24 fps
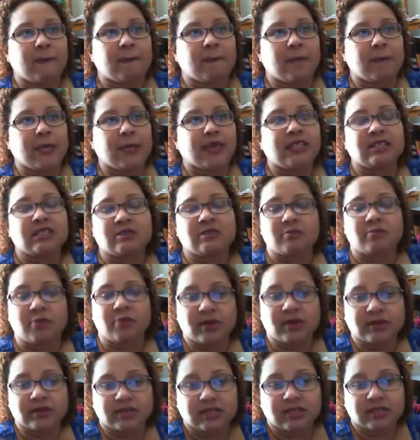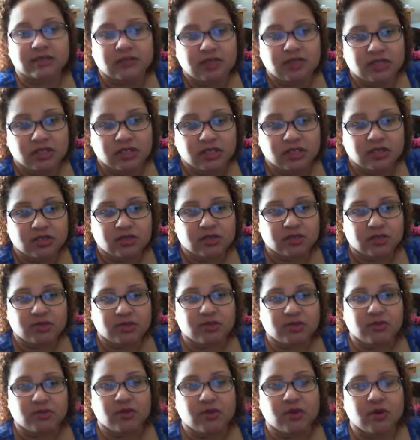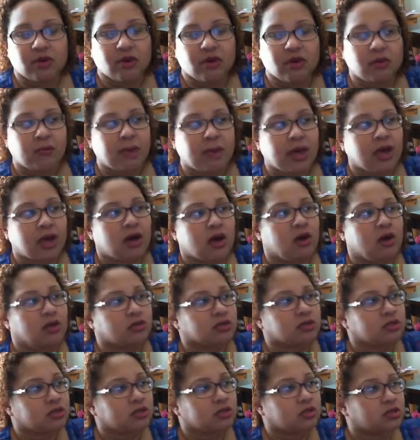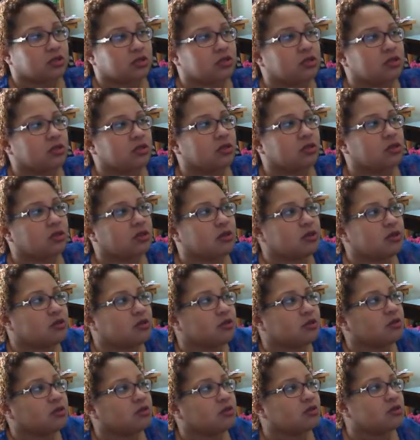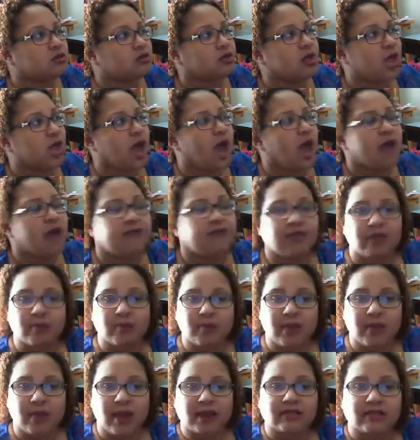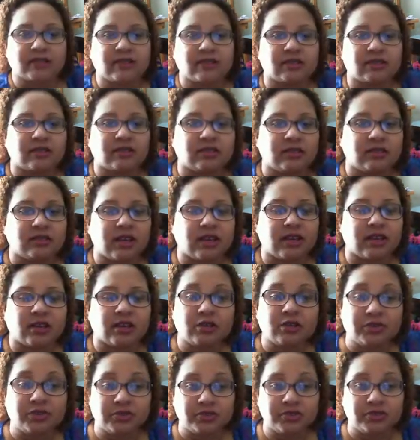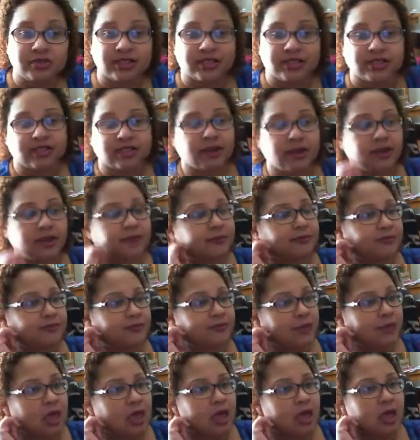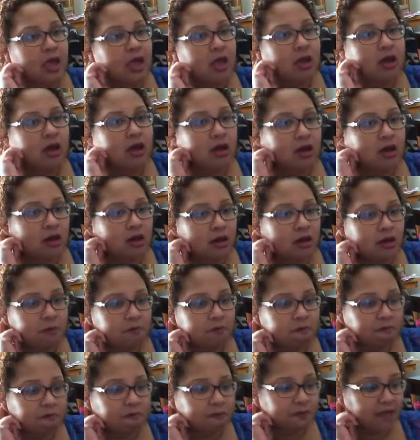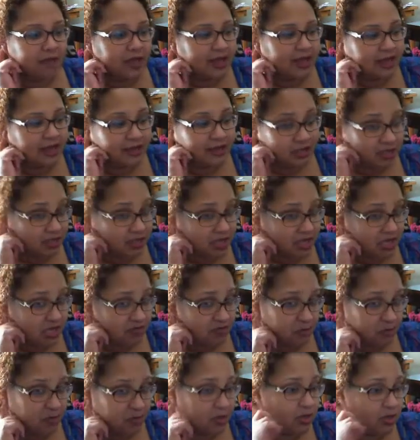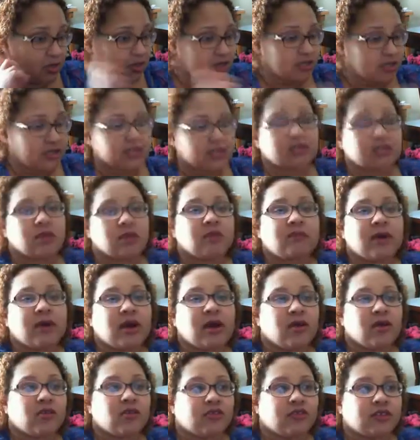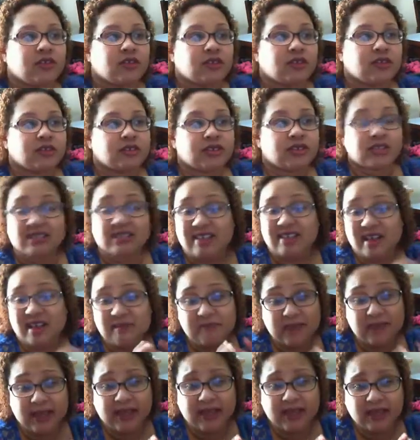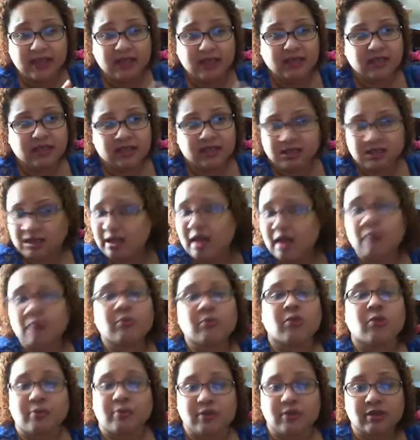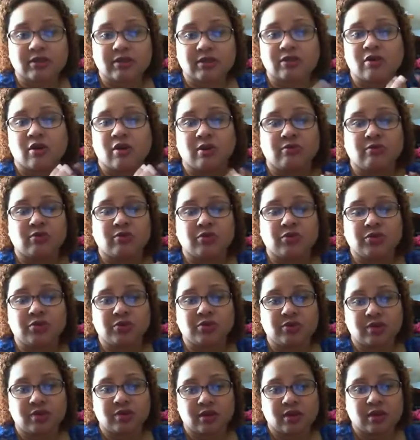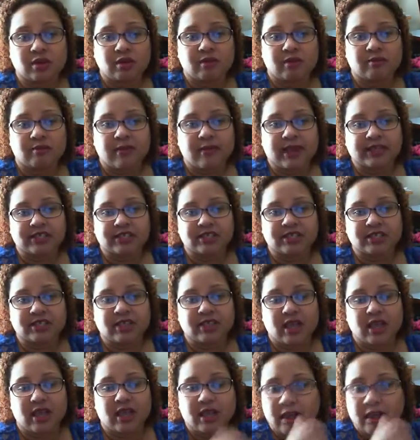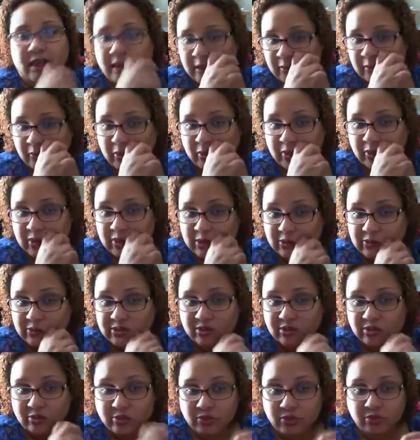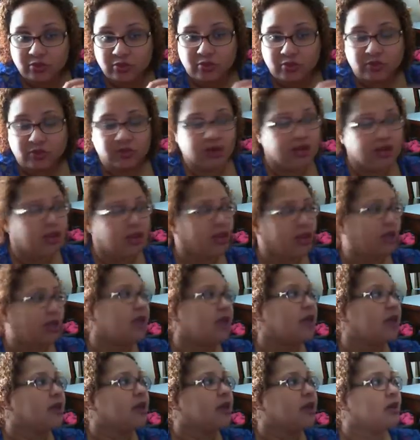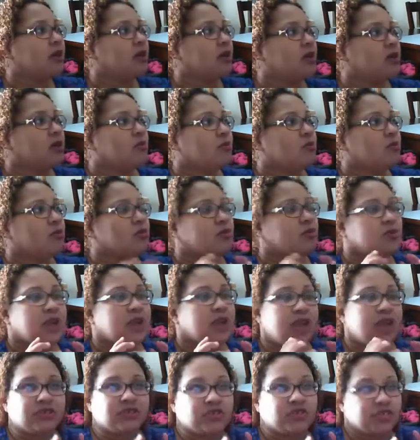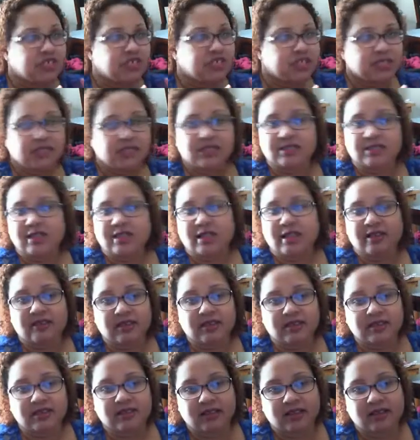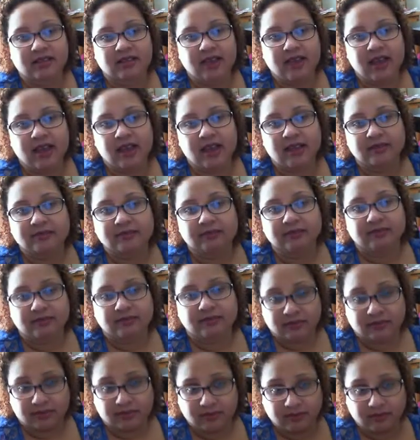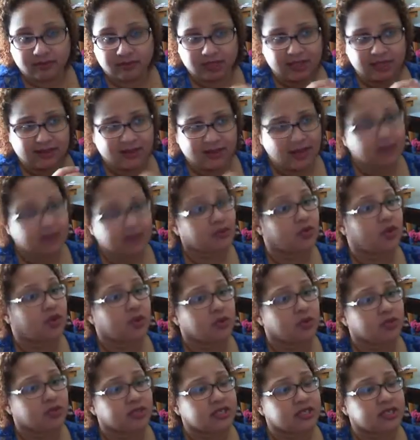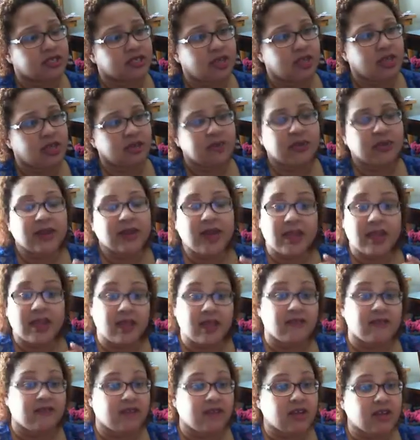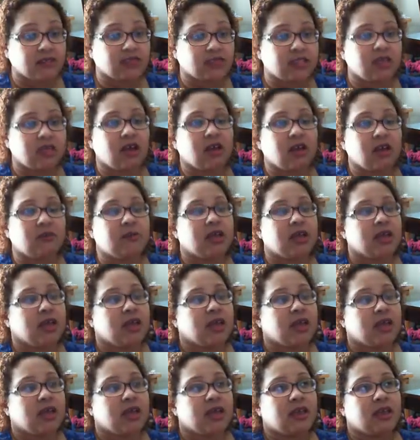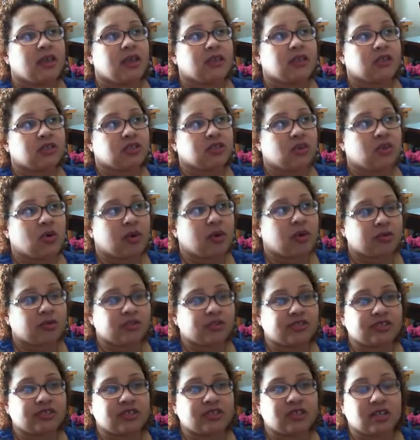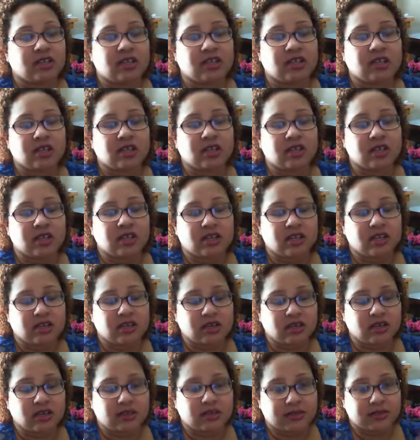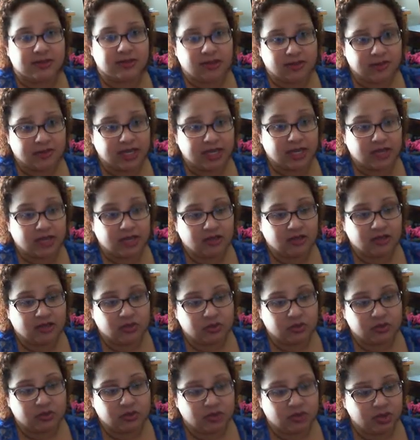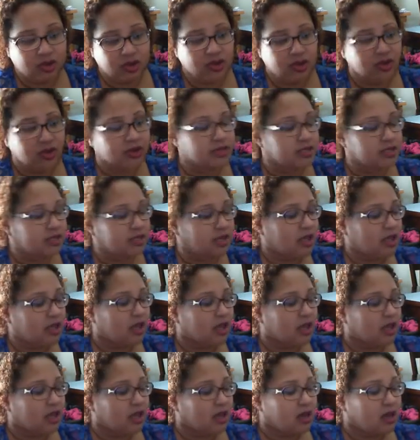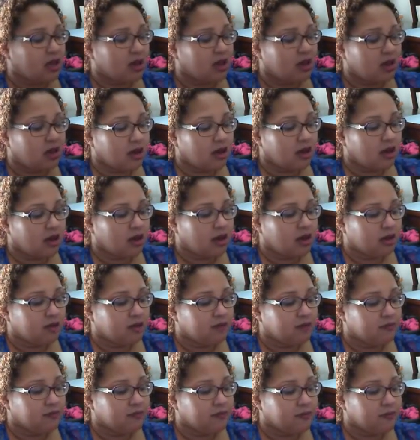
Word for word: it is important to me to learn more about having a practice that includes the sun. Um, and I've seen several books about this. There's not many. There's a lot more books on moon magic and working with the moon and moon energies and things like that than there are with the sun. But I have found some, and so I'm interested in in uh, obtaining those books. Um,